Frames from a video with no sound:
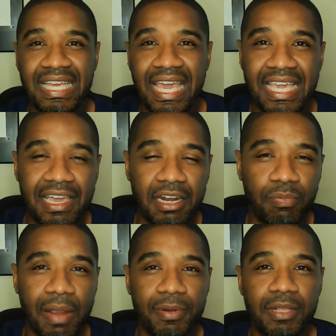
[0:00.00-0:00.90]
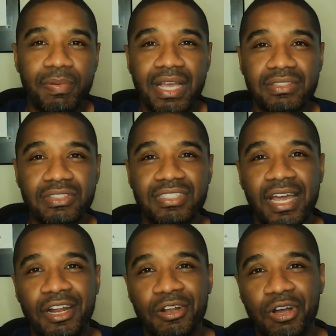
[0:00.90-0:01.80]
aka the Property Pastor,
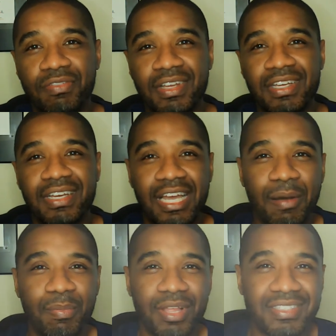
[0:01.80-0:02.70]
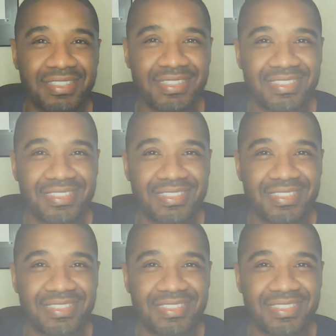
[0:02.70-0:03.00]
signing off. God bless.